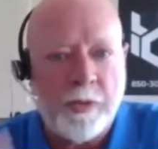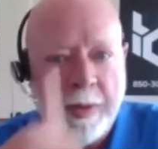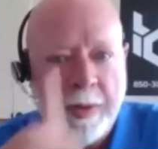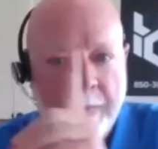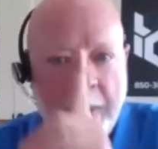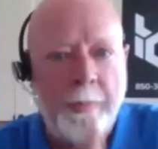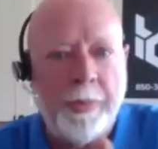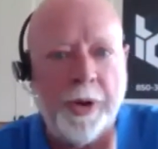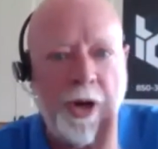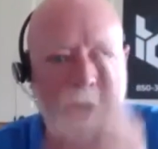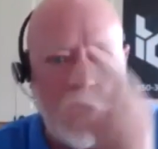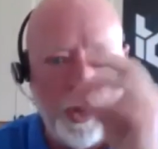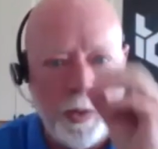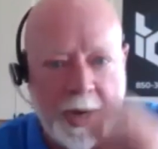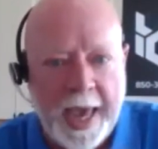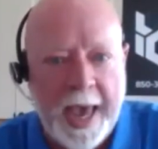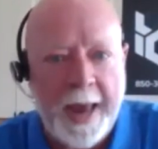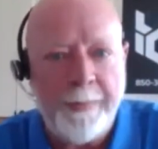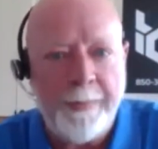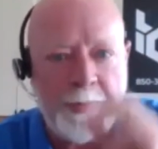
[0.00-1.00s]
Remember, you
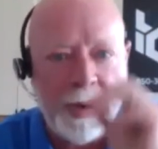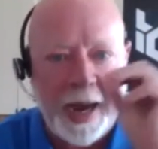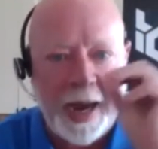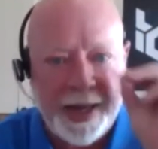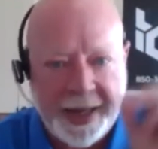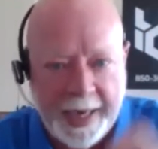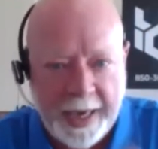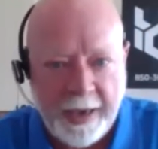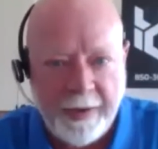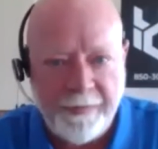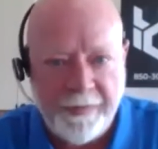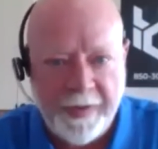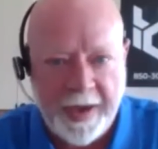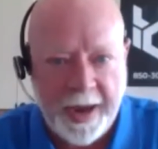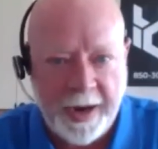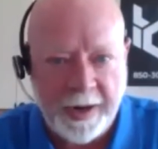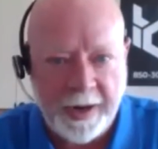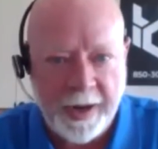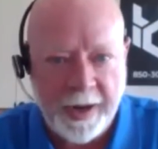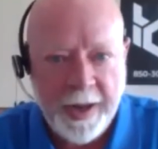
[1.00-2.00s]
get by
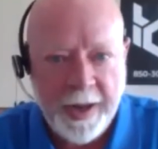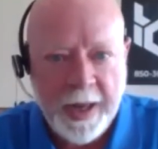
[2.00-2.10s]
giving.